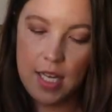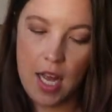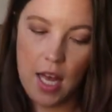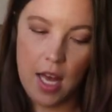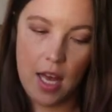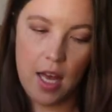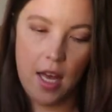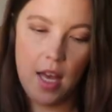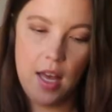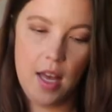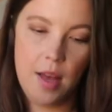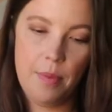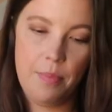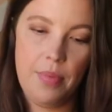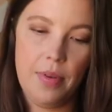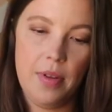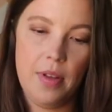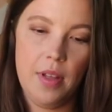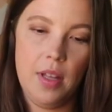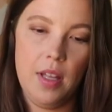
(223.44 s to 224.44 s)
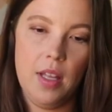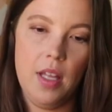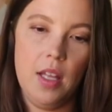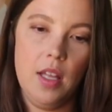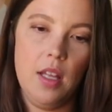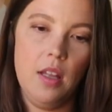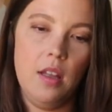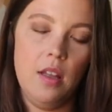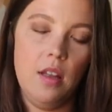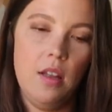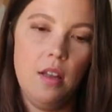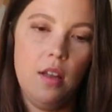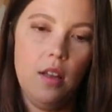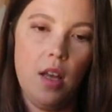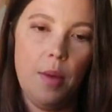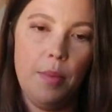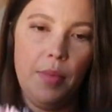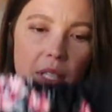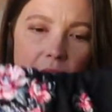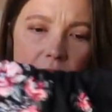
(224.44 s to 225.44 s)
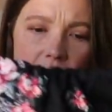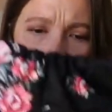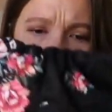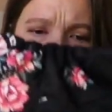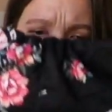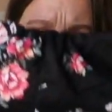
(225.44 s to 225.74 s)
up, I believe this